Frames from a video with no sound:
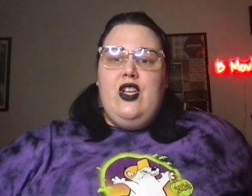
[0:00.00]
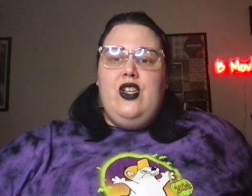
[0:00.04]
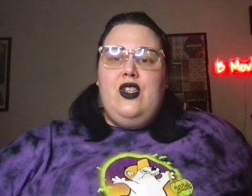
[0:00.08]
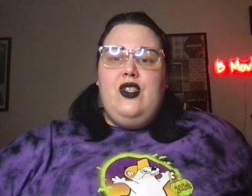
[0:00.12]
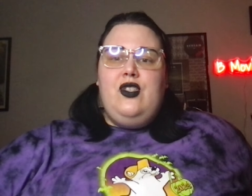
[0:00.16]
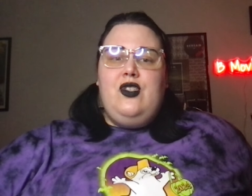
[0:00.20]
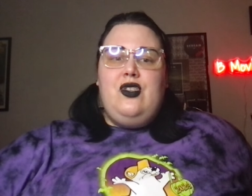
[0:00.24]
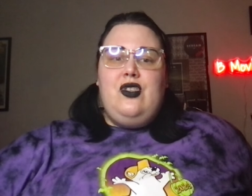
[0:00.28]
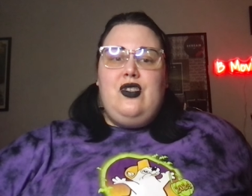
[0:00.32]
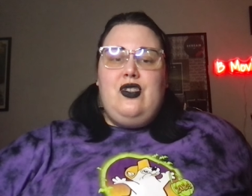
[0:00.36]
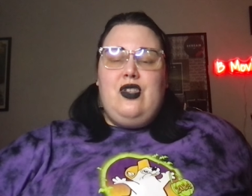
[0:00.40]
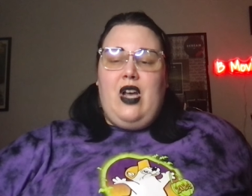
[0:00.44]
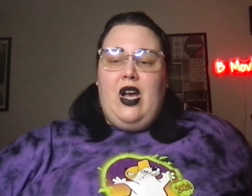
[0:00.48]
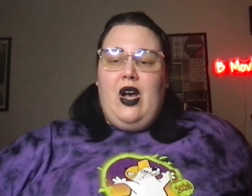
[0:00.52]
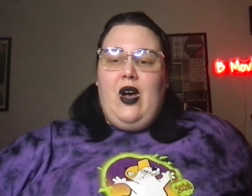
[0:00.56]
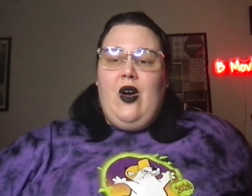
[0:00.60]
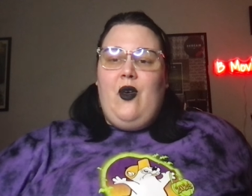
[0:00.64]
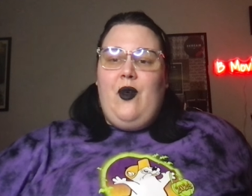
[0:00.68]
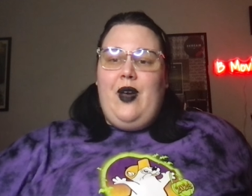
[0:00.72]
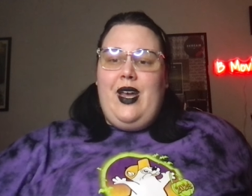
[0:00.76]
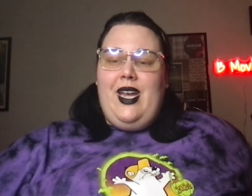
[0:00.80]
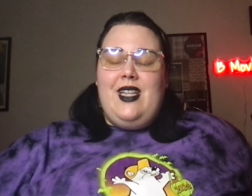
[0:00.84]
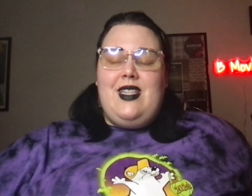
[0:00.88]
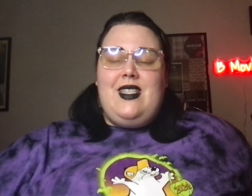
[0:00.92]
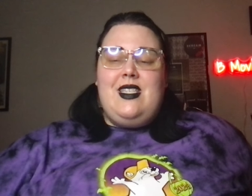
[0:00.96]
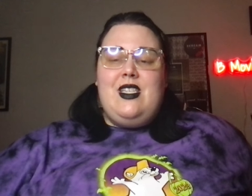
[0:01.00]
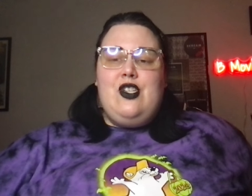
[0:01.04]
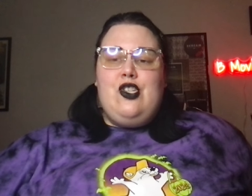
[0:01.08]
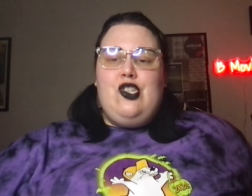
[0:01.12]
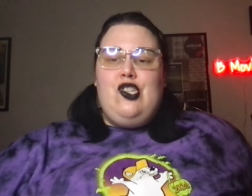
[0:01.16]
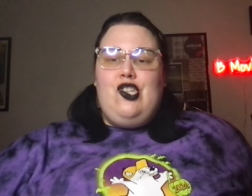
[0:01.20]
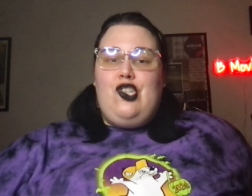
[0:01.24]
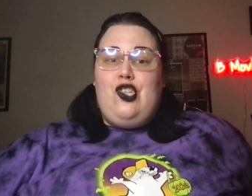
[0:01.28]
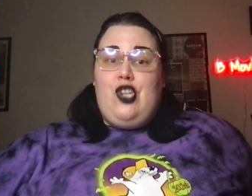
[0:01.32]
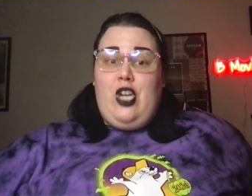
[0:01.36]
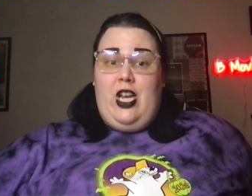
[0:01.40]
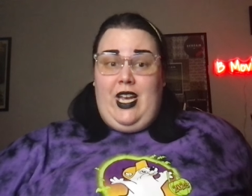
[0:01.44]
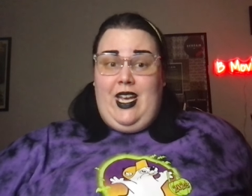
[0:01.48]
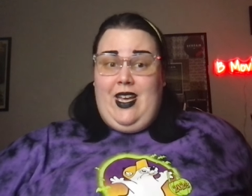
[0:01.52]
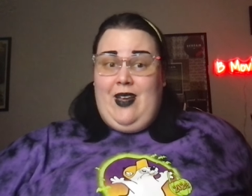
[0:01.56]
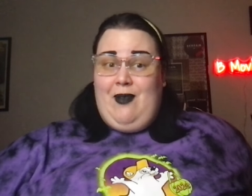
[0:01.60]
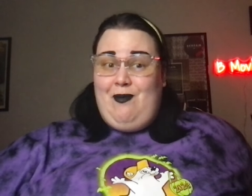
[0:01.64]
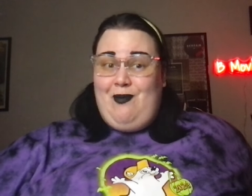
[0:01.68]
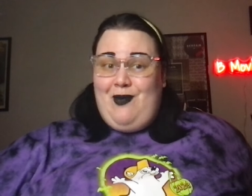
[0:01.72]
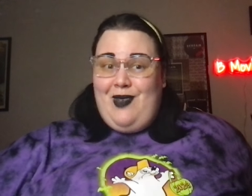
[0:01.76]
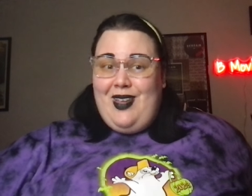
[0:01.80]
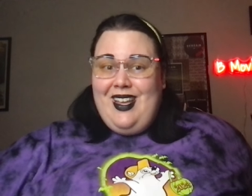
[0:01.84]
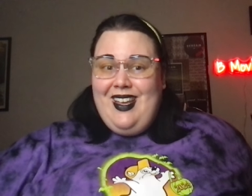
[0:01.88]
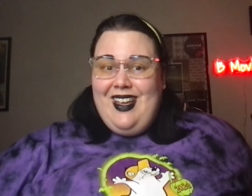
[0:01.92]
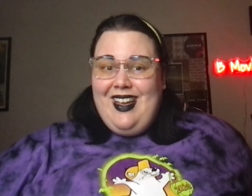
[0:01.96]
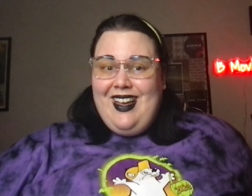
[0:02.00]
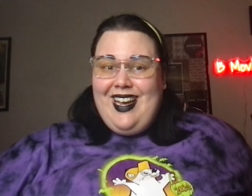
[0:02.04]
So it's a gem.